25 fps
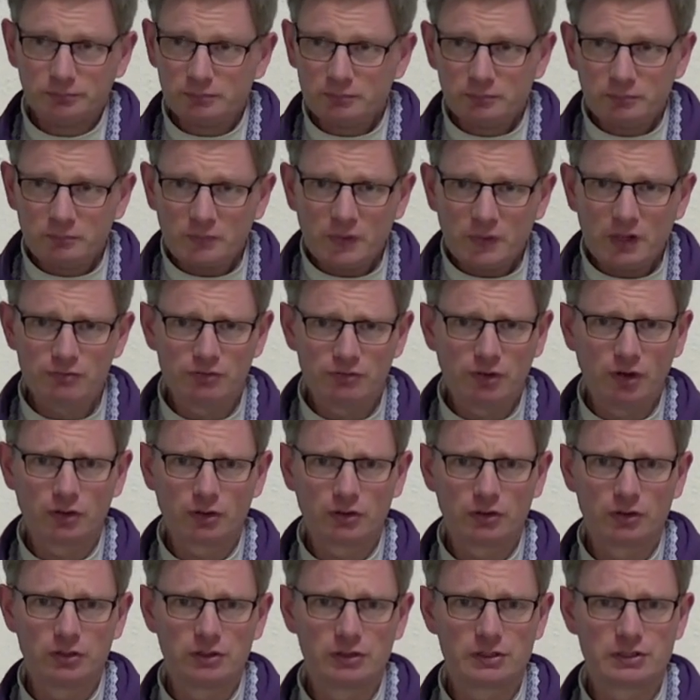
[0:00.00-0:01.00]

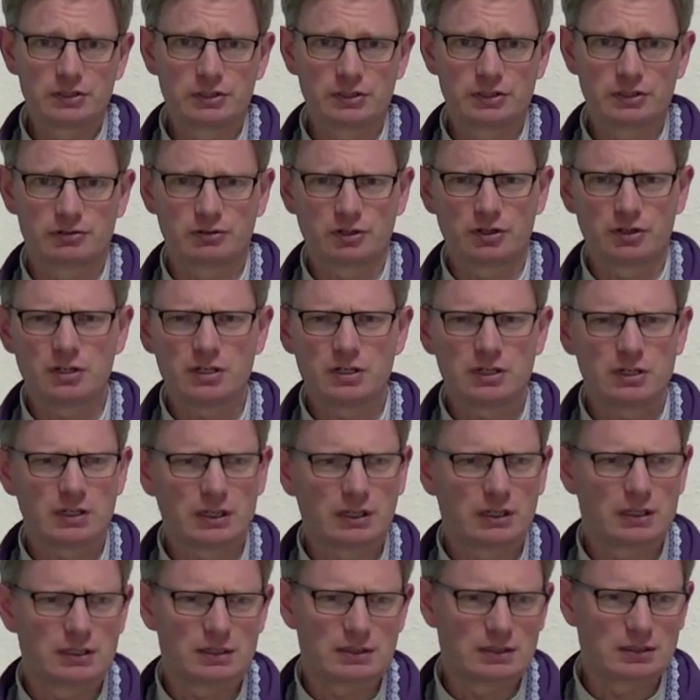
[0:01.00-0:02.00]
fatherhood is destroyed and
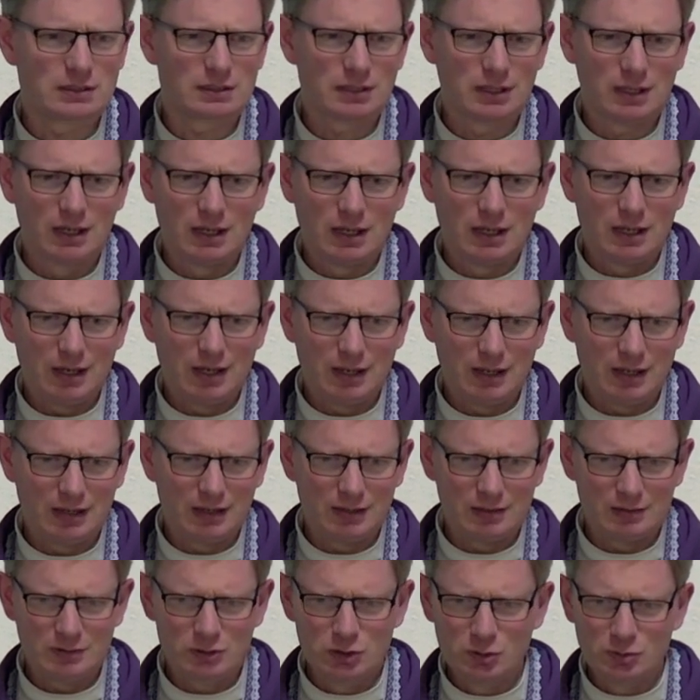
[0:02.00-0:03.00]
as uh,
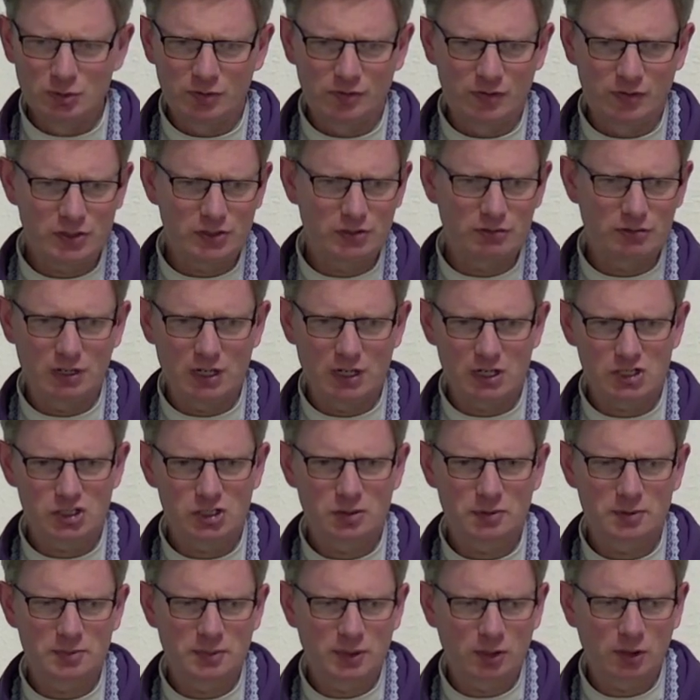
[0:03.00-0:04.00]
superficial
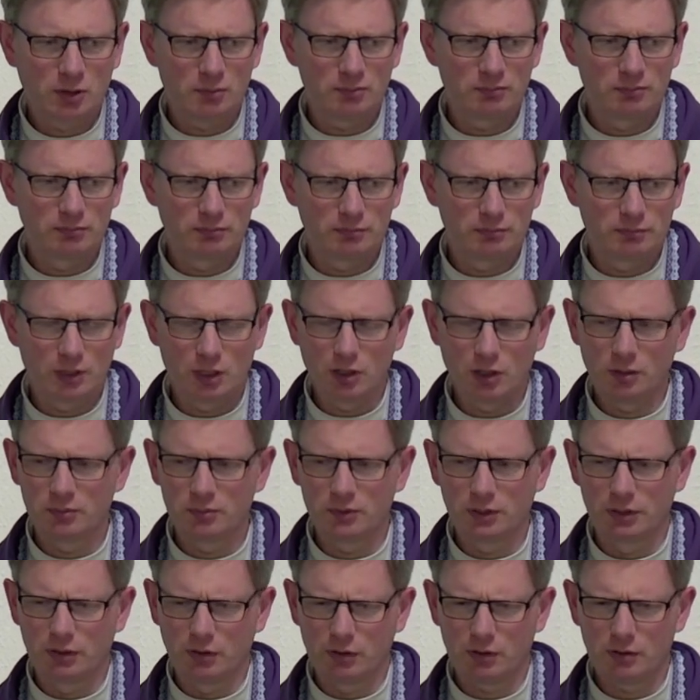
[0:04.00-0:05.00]
relationships become, become the
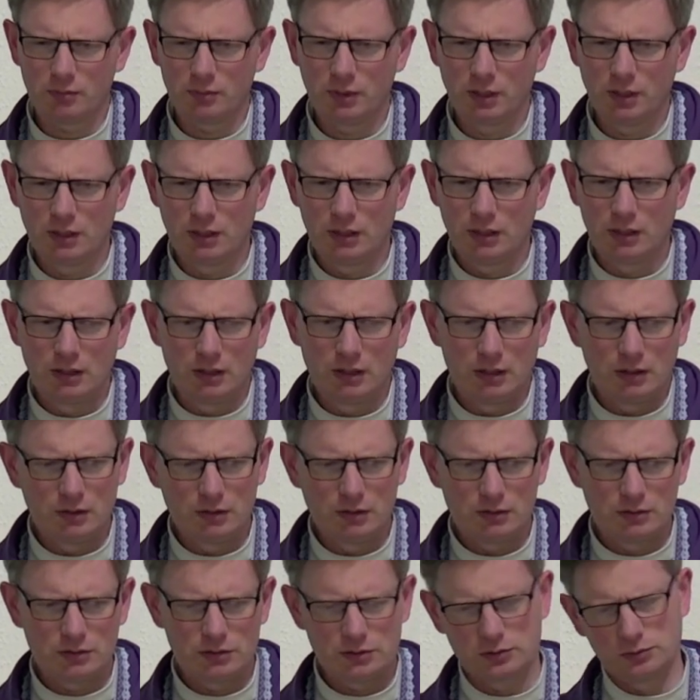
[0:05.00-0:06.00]
norm.
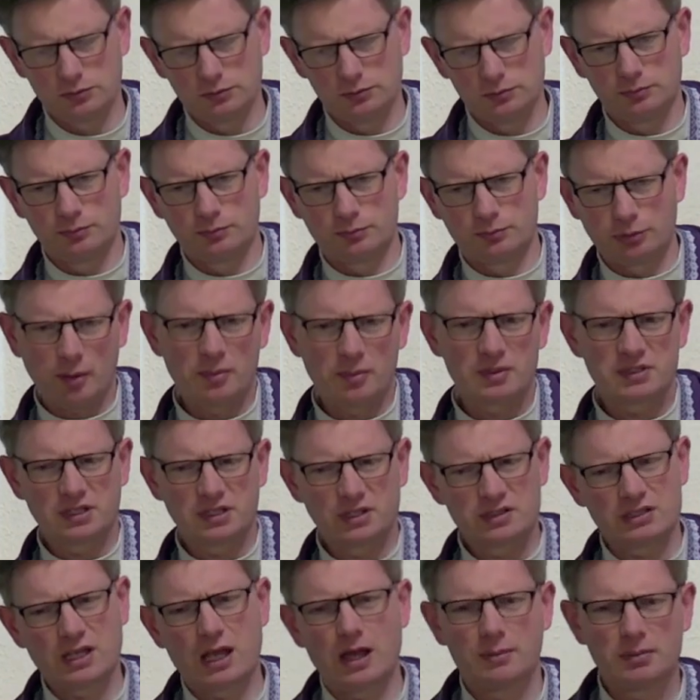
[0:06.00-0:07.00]
So promising
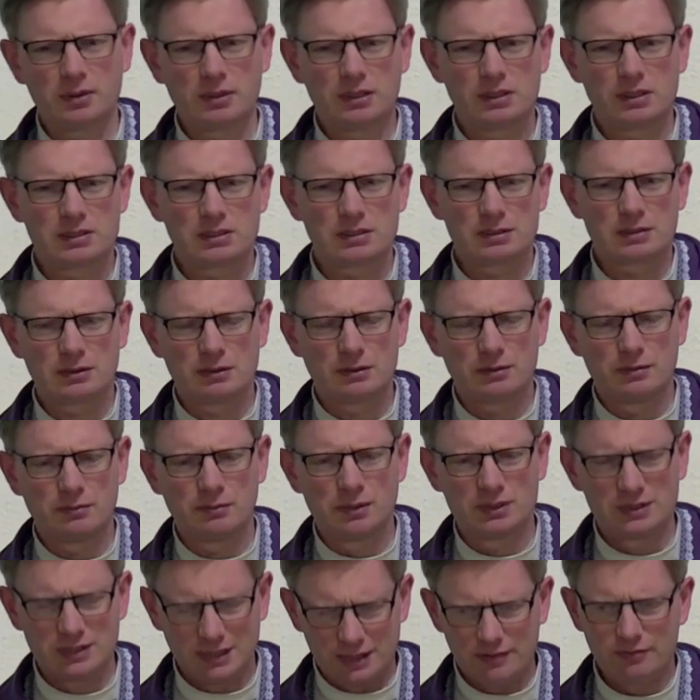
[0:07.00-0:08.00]
us happiness, but
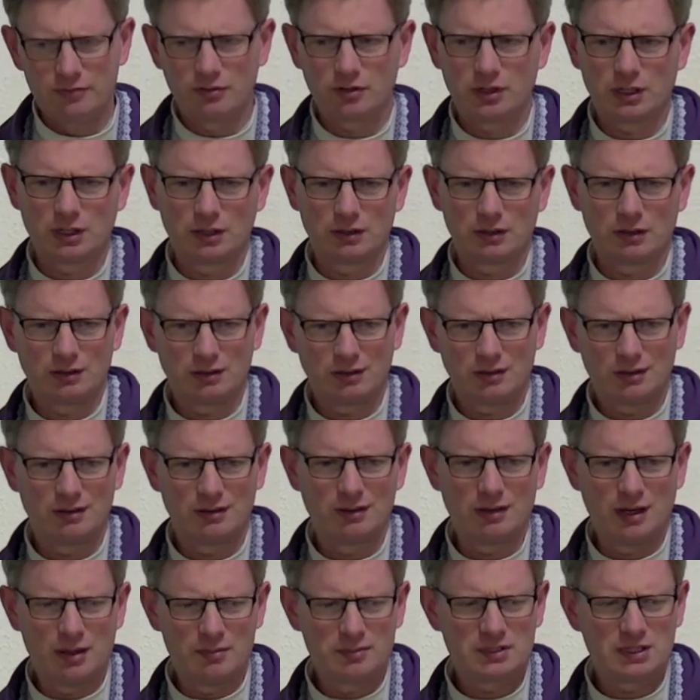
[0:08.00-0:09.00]
delivering
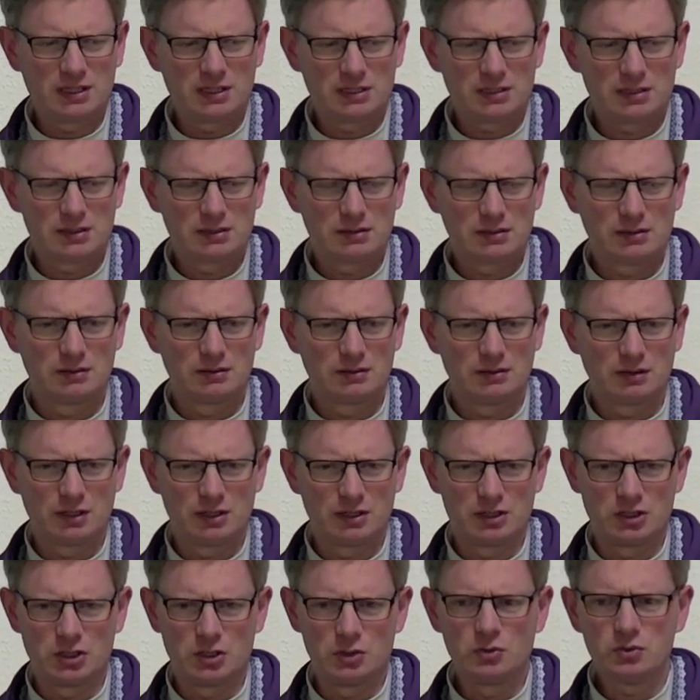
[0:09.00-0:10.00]
emptiness and
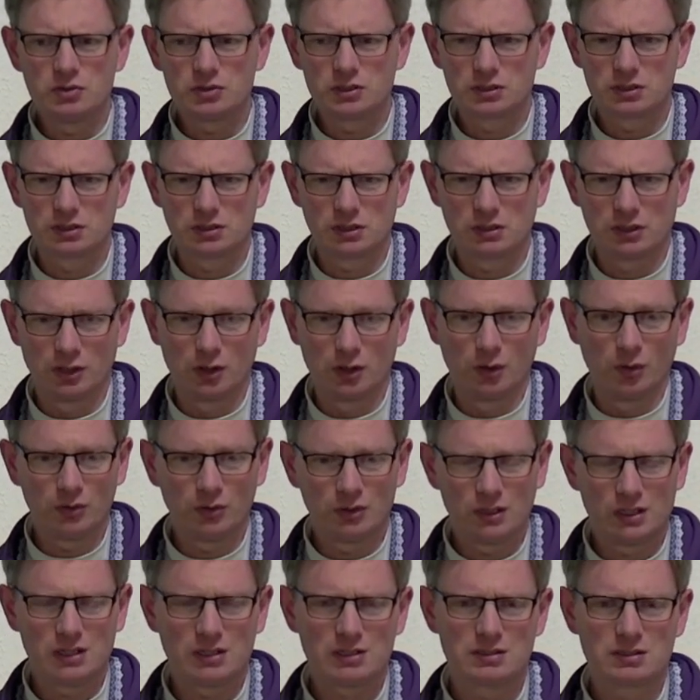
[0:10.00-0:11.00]
use and
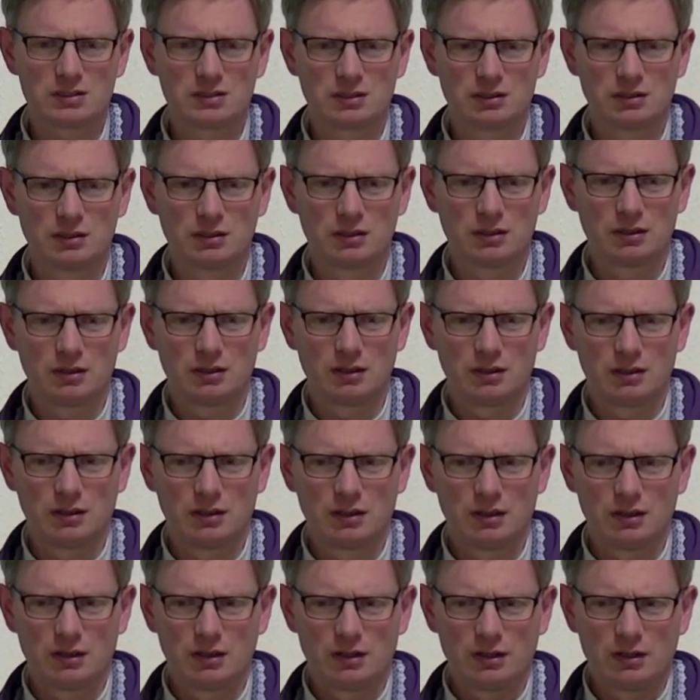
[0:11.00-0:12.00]
loneliness.
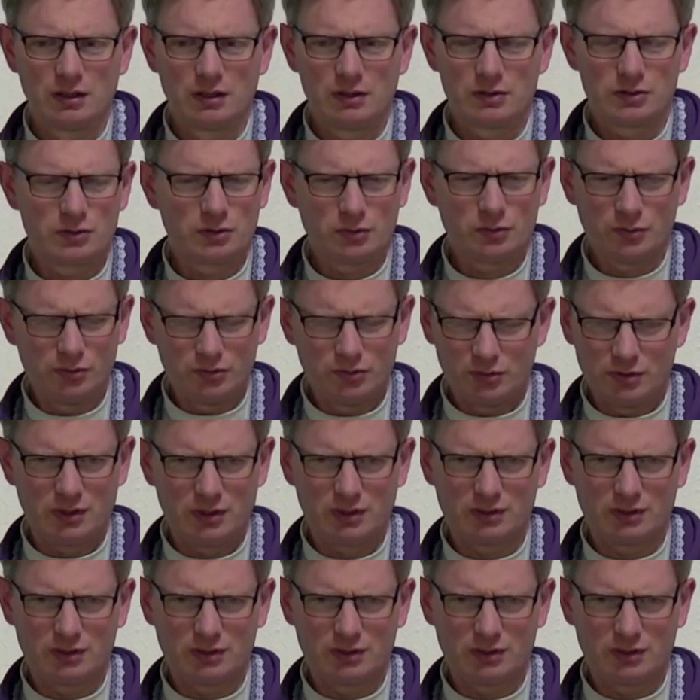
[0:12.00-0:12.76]
So, like,